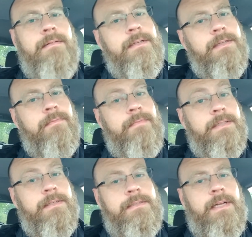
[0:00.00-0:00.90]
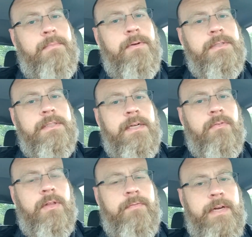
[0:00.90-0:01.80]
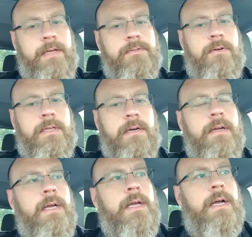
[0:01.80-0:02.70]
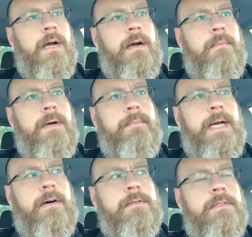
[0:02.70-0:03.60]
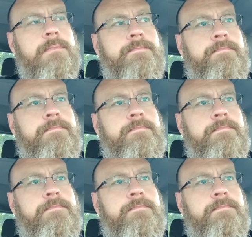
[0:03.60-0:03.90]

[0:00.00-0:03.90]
because as I said, I posted several other videos earlier about